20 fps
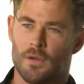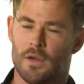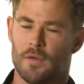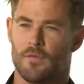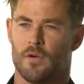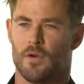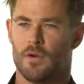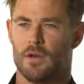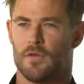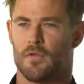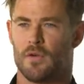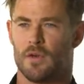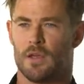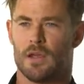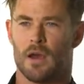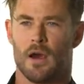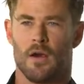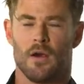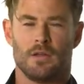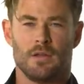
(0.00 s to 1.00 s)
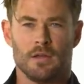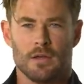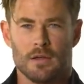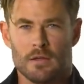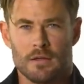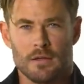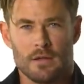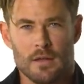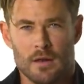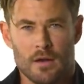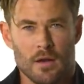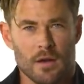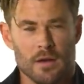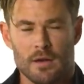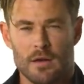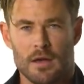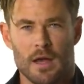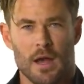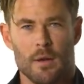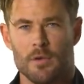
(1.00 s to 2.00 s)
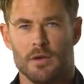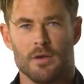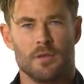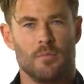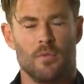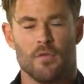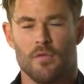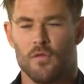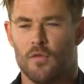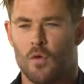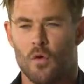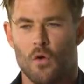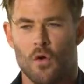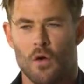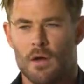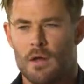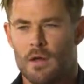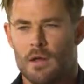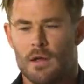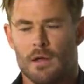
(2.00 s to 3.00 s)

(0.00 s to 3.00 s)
very different character than I'd inhabited before.